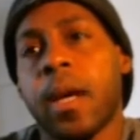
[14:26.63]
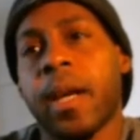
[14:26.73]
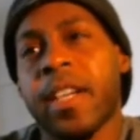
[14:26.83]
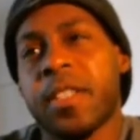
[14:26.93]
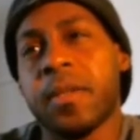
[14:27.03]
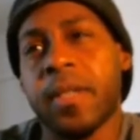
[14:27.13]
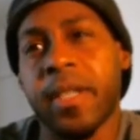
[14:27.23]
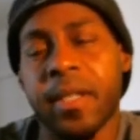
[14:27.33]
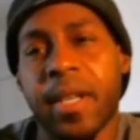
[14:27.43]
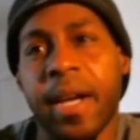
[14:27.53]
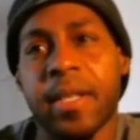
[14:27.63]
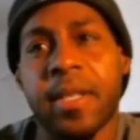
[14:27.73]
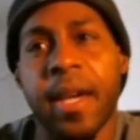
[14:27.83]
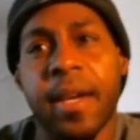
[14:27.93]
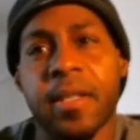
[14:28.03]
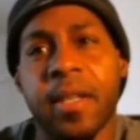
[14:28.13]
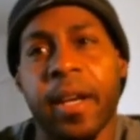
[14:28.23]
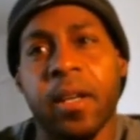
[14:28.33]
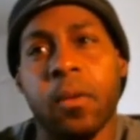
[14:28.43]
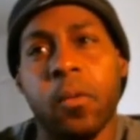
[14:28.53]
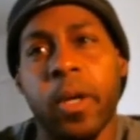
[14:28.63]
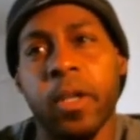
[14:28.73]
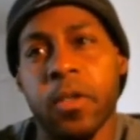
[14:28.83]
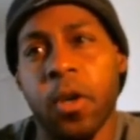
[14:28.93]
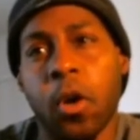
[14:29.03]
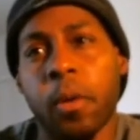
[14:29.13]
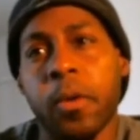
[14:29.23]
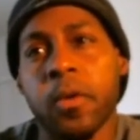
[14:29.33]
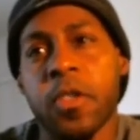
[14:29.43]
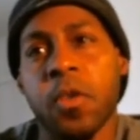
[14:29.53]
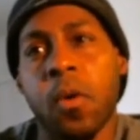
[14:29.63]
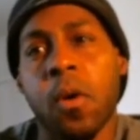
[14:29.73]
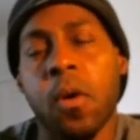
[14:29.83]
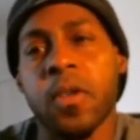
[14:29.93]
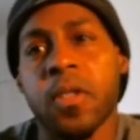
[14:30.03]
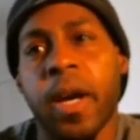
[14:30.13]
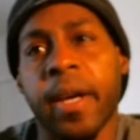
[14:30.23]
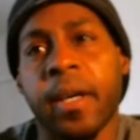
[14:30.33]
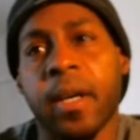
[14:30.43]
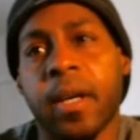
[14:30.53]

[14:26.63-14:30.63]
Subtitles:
I guess you could kind of say it's like one of those herbal stores, like